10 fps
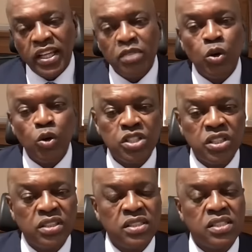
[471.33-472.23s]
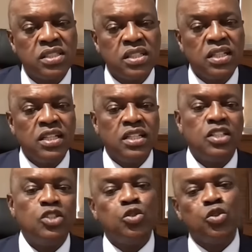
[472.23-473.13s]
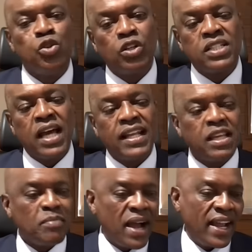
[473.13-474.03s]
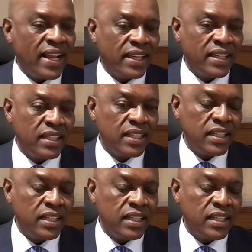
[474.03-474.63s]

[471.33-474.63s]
emotions do not undermine